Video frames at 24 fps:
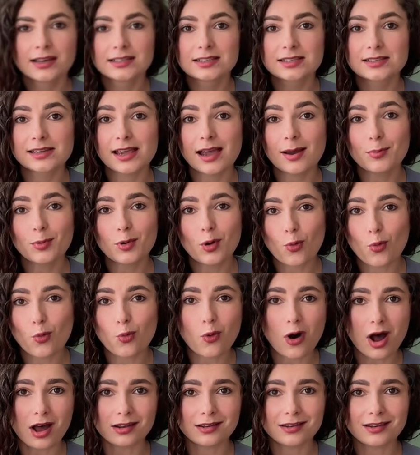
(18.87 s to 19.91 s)
Step
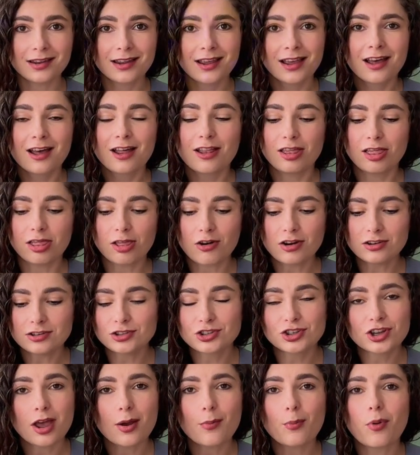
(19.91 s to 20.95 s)
1.
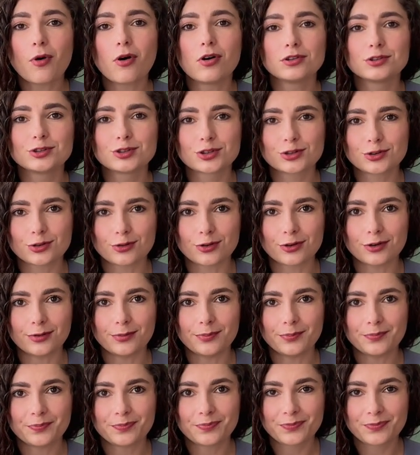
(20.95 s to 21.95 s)
Launch a pawn storm.